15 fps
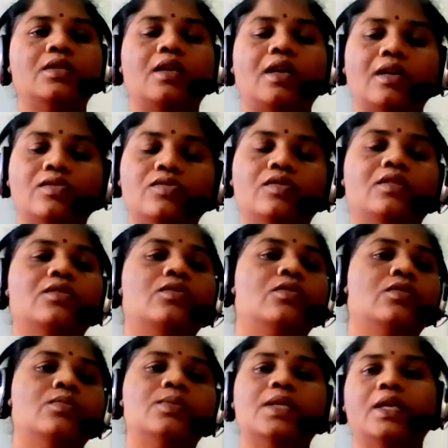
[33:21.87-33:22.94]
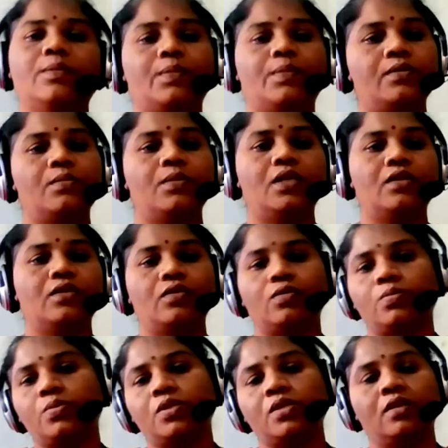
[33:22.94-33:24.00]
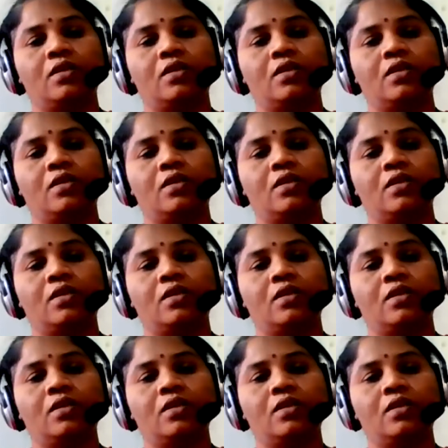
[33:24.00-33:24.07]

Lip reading: casual groups, and permanent groups.